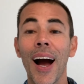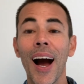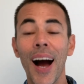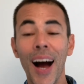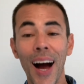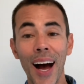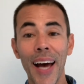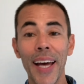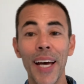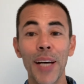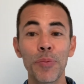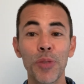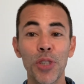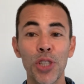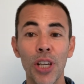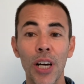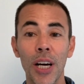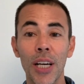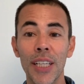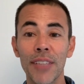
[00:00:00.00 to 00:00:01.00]
Hi, I'm
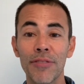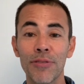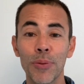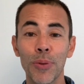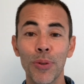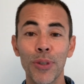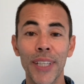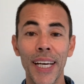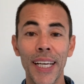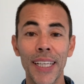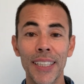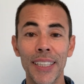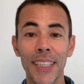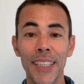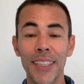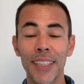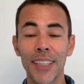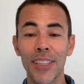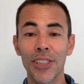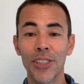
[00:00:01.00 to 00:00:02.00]
Charlie from Organic
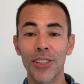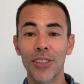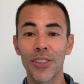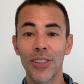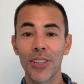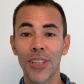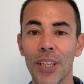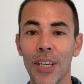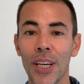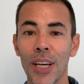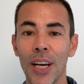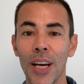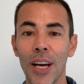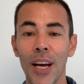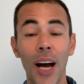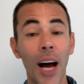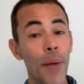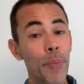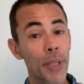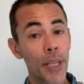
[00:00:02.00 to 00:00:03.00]
English.
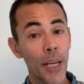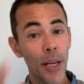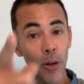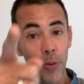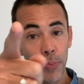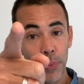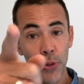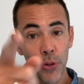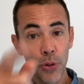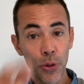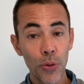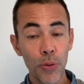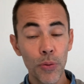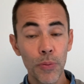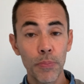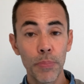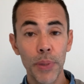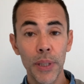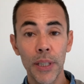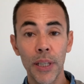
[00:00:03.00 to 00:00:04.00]
I'm going to help you
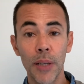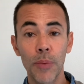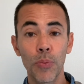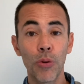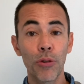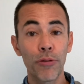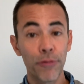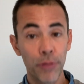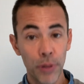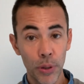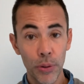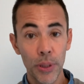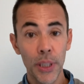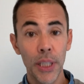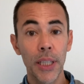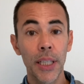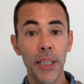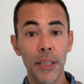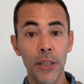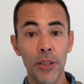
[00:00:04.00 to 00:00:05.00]
become more fluent in
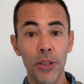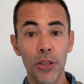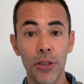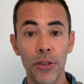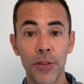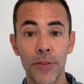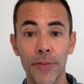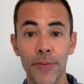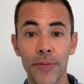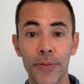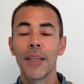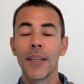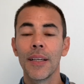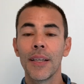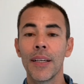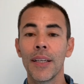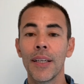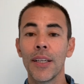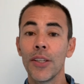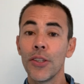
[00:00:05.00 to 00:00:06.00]
English.
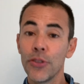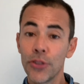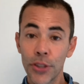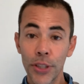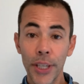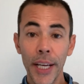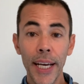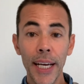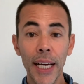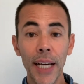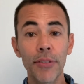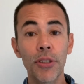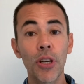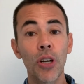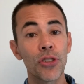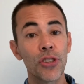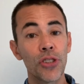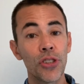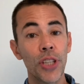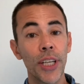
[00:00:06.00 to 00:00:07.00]
Today I've got
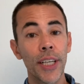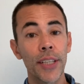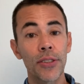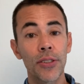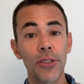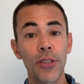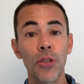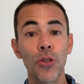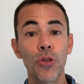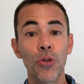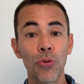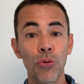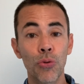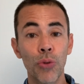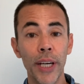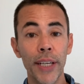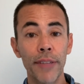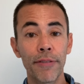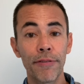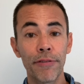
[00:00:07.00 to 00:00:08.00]
6
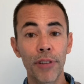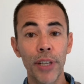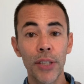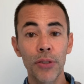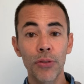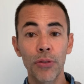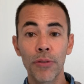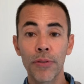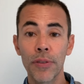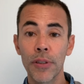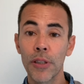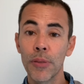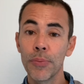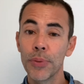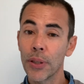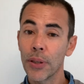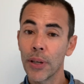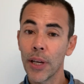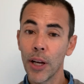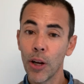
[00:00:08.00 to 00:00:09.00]
great phrasal verbs
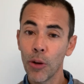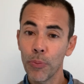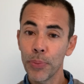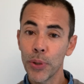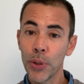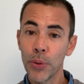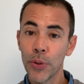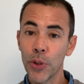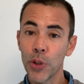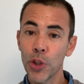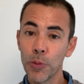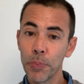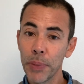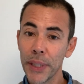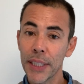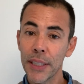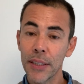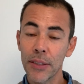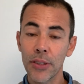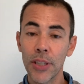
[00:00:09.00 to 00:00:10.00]
that will help you in the
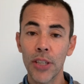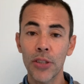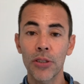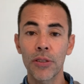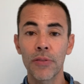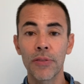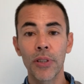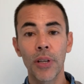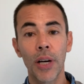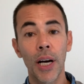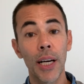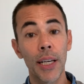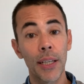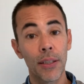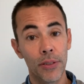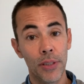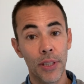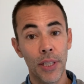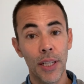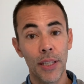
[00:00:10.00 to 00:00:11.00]
speaking section of your
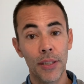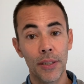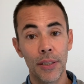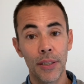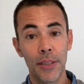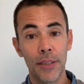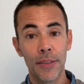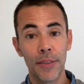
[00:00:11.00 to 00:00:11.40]
IELTS test.